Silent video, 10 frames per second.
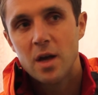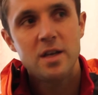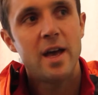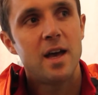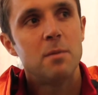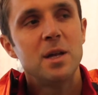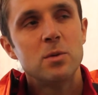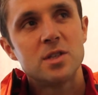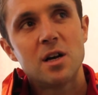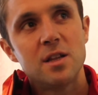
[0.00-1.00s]
Yeah, I mean, it
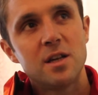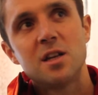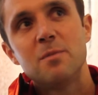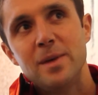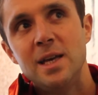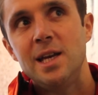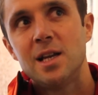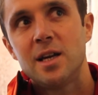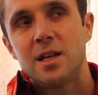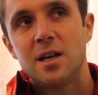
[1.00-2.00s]
was either going to be
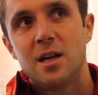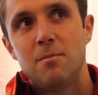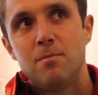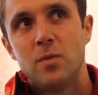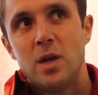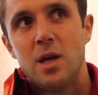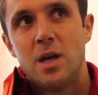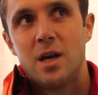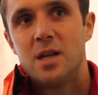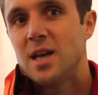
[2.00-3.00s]
like a
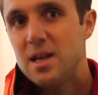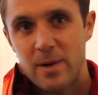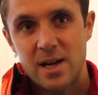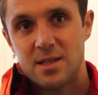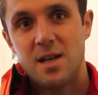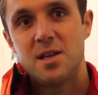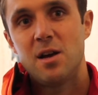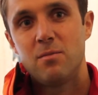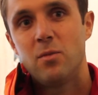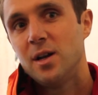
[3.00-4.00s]
day pack
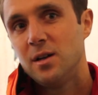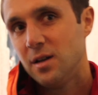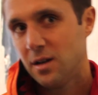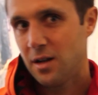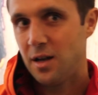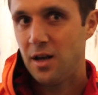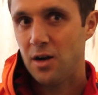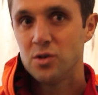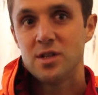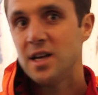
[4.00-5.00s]
setup when
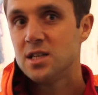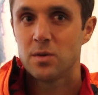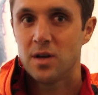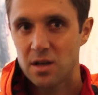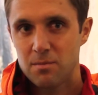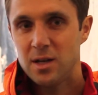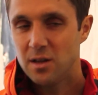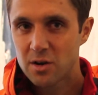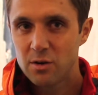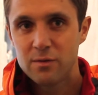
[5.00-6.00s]
on days when I could meet
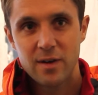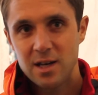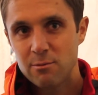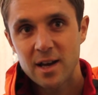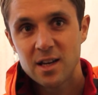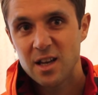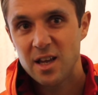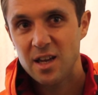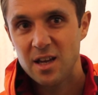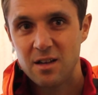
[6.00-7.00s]
the crew fairly
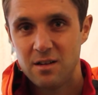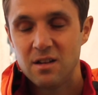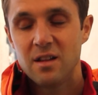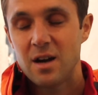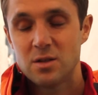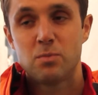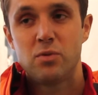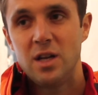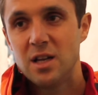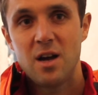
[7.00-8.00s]
regularly, and that was
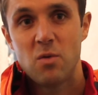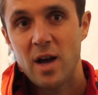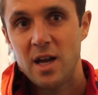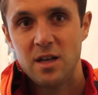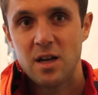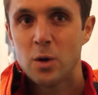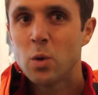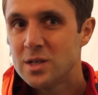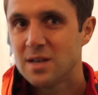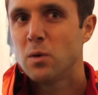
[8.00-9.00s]
pretty lightweight. You know, I'd
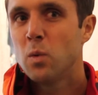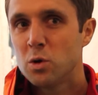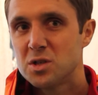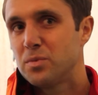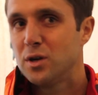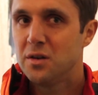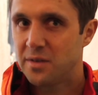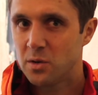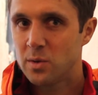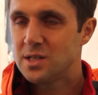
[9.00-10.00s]
always have a waterproof,
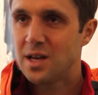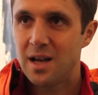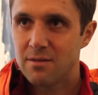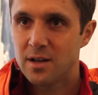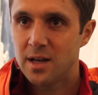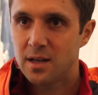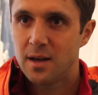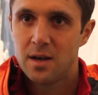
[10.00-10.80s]
I'd always have like,